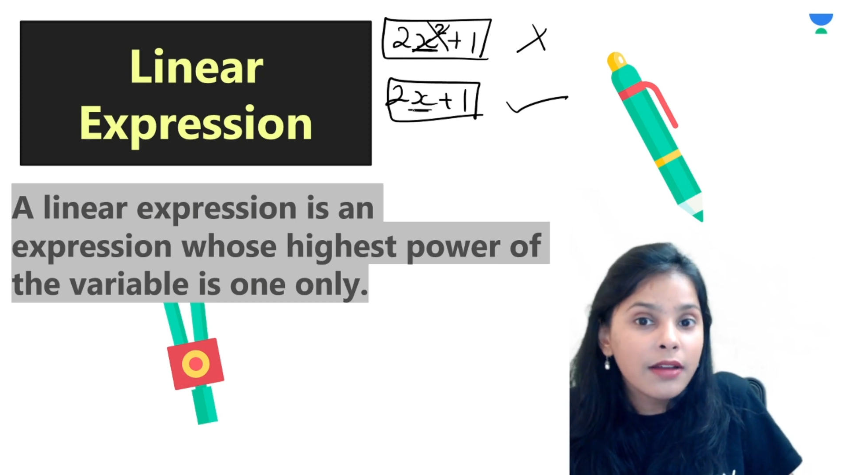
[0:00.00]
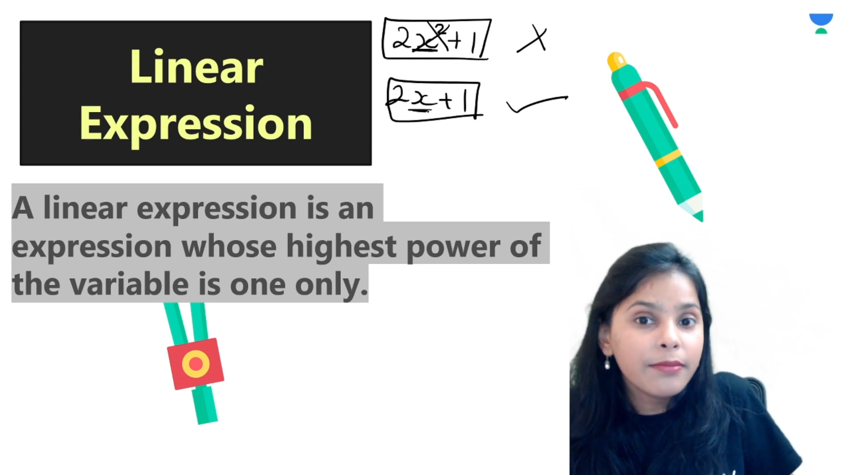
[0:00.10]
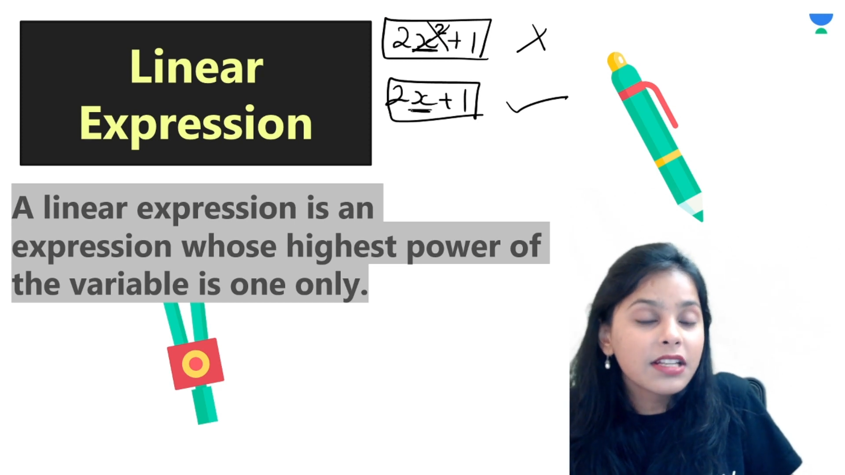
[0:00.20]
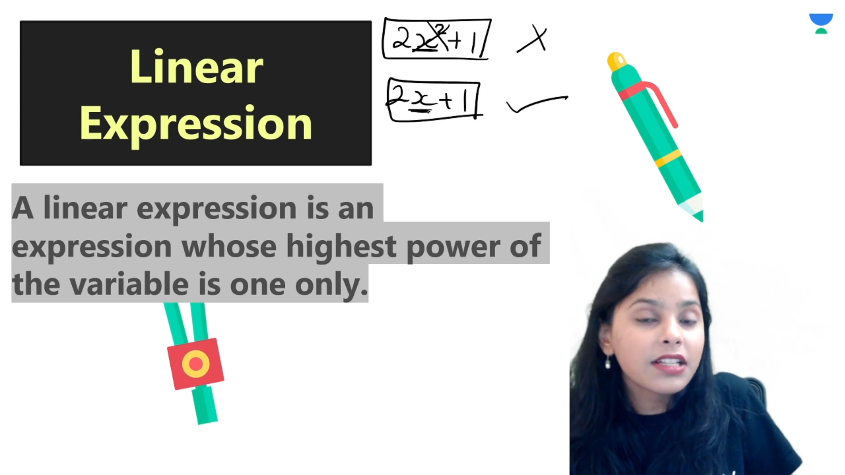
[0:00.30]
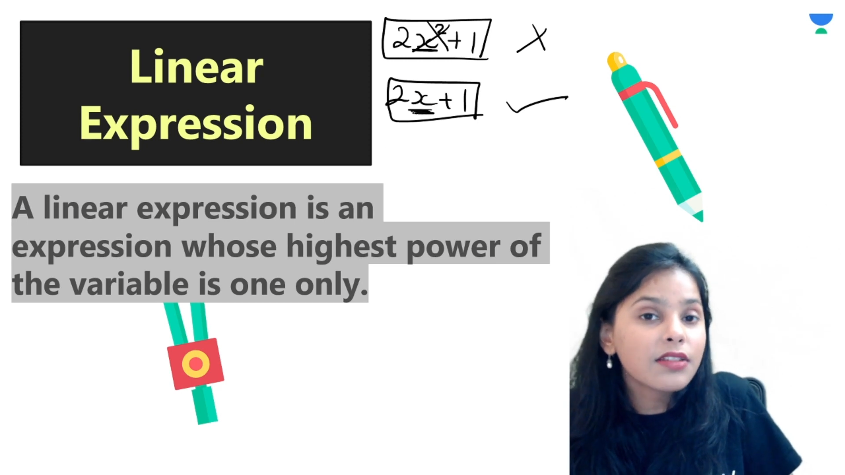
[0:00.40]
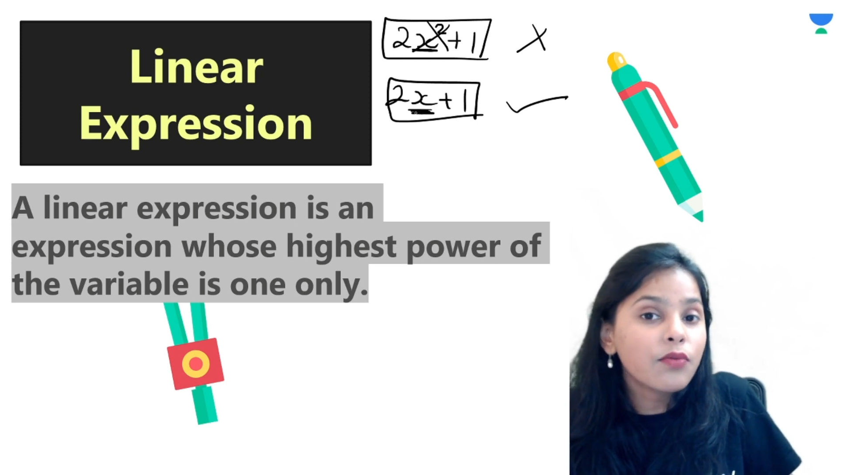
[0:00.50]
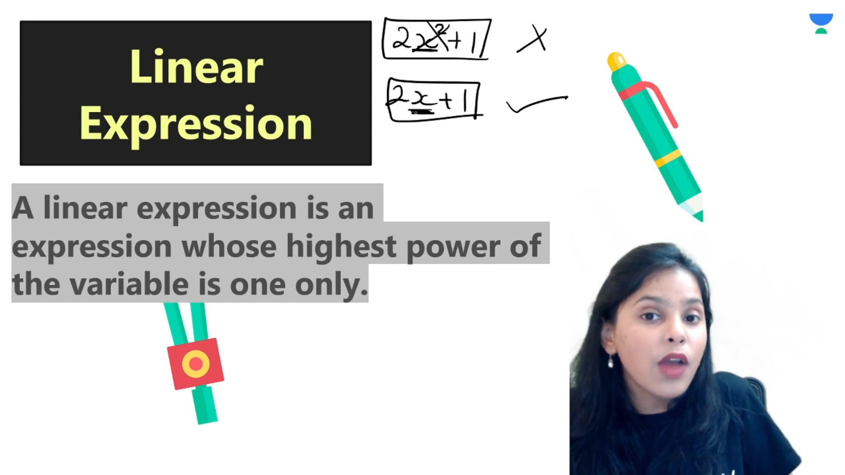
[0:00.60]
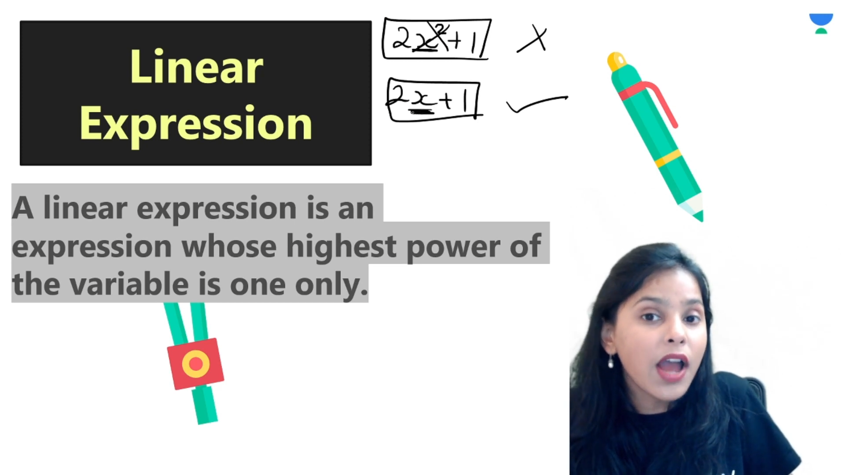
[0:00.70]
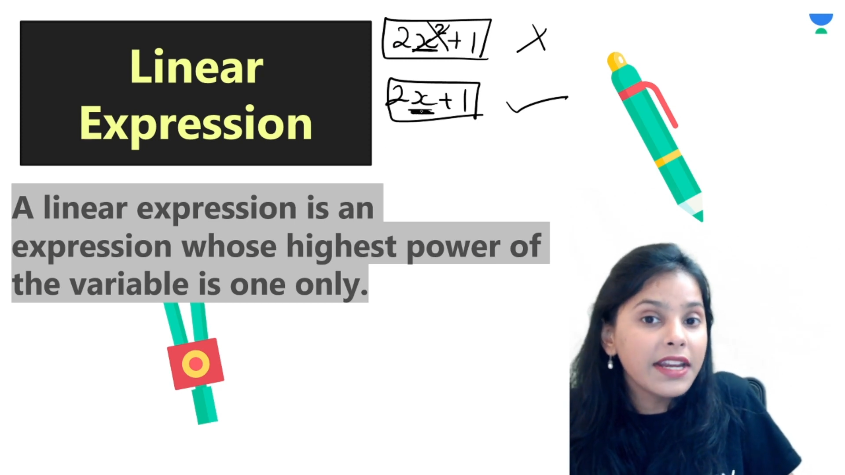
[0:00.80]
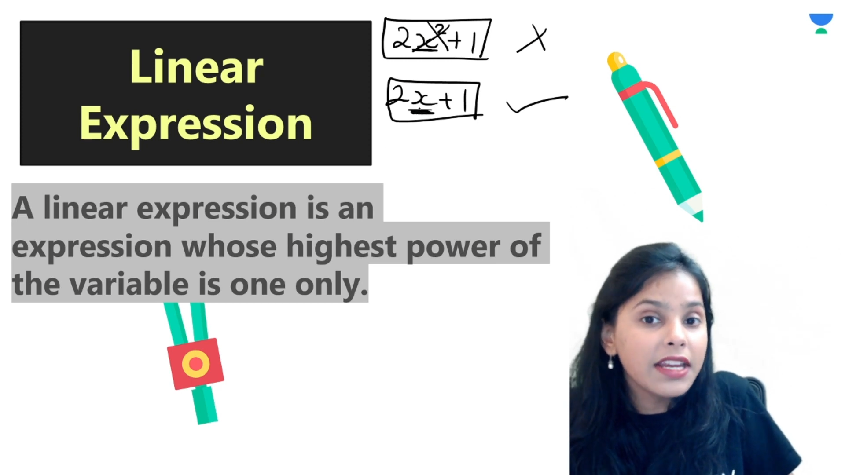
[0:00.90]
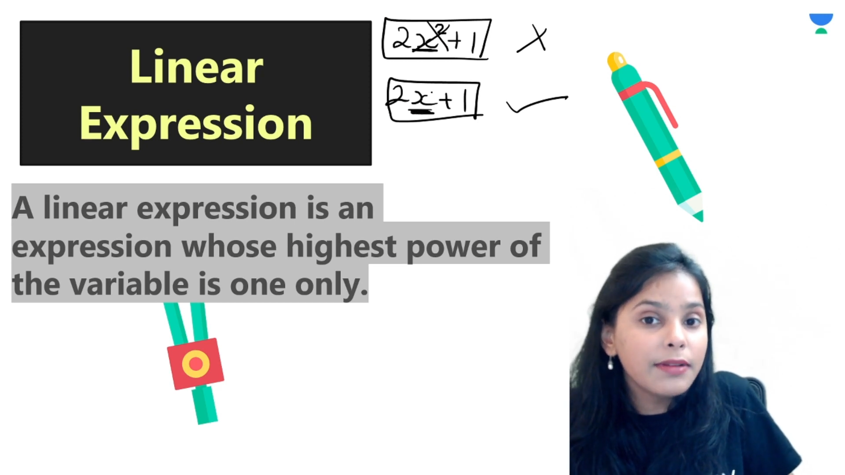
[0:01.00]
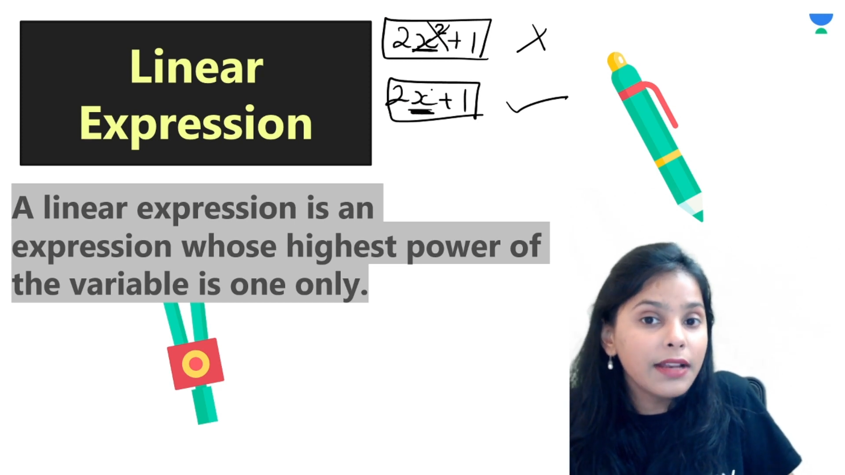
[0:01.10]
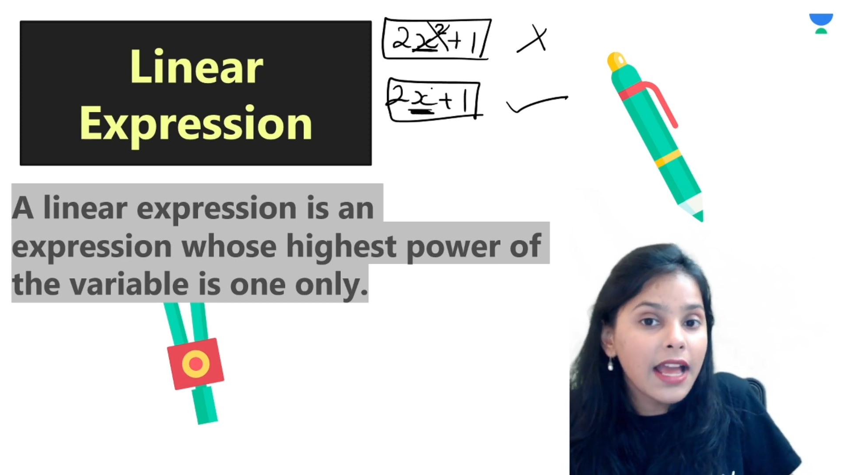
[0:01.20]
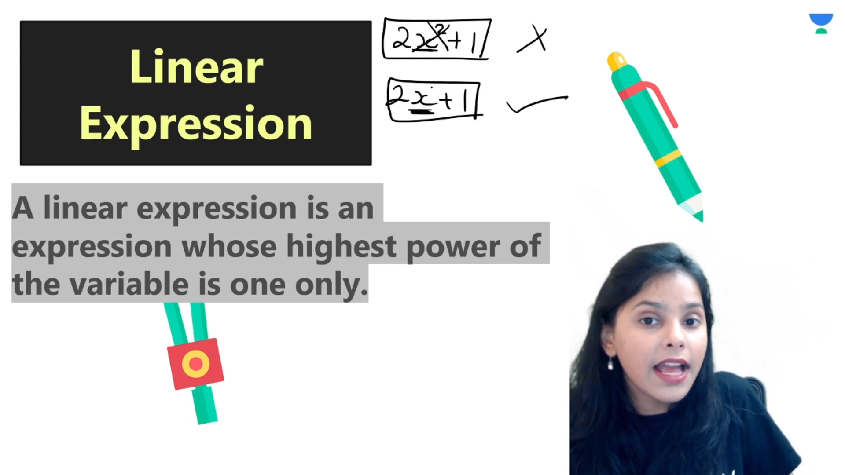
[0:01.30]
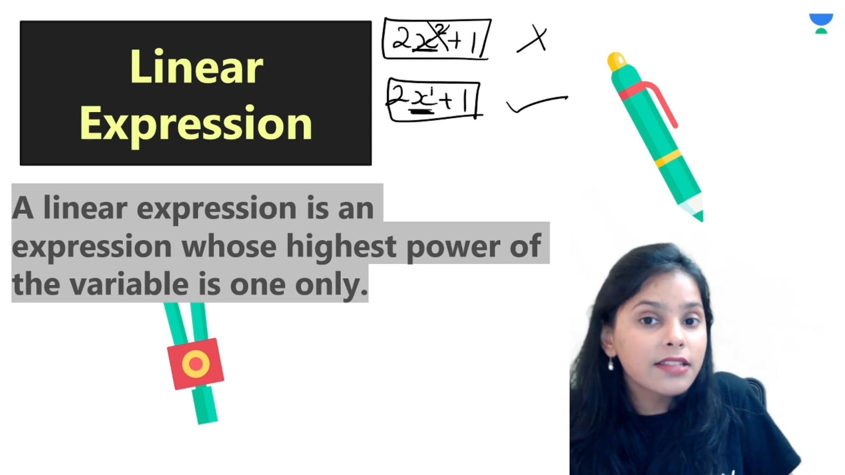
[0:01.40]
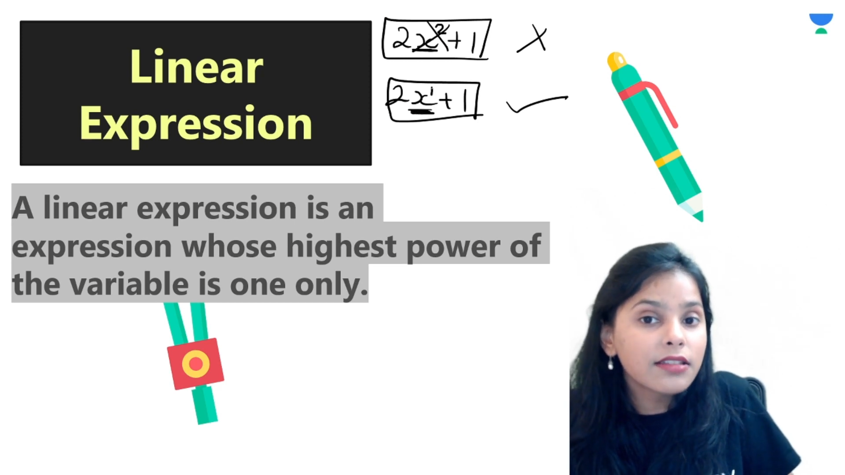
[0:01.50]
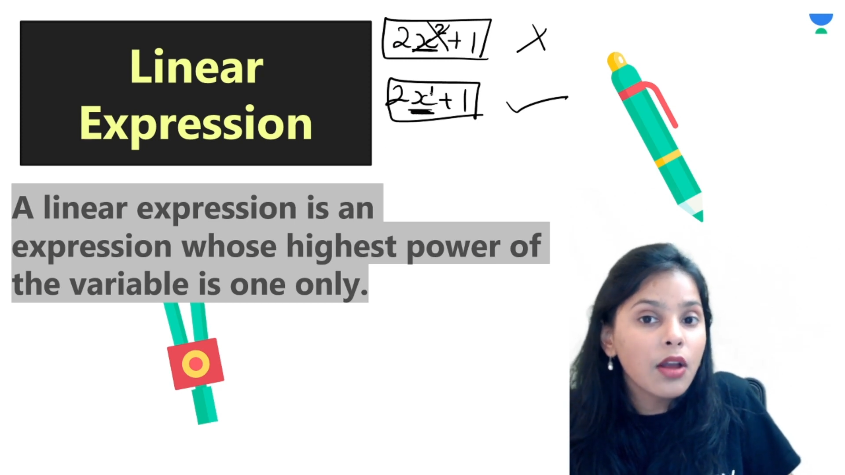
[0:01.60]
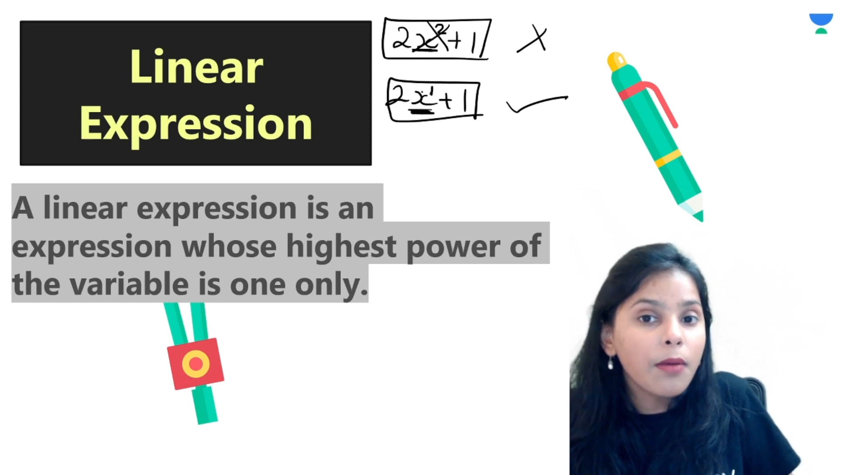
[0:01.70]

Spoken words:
Because the variable has